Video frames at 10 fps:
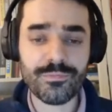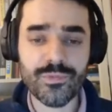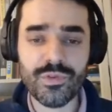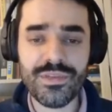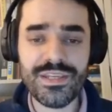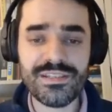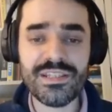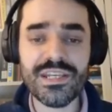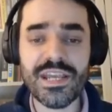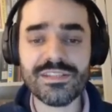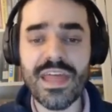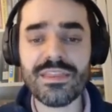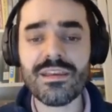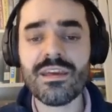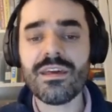So this indicates
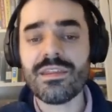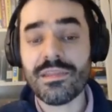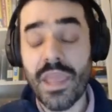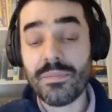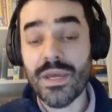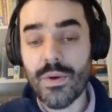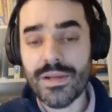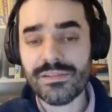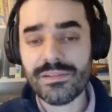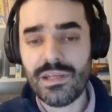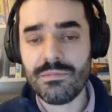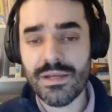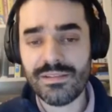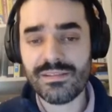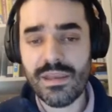that that IP address in my
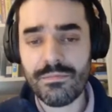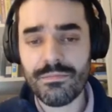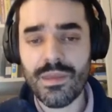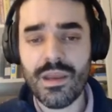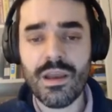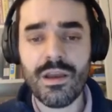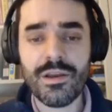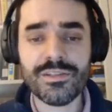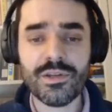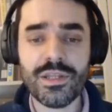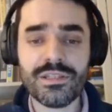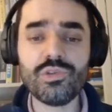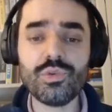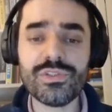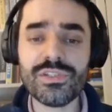system it's connected
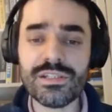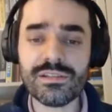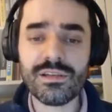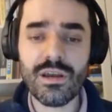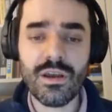to 6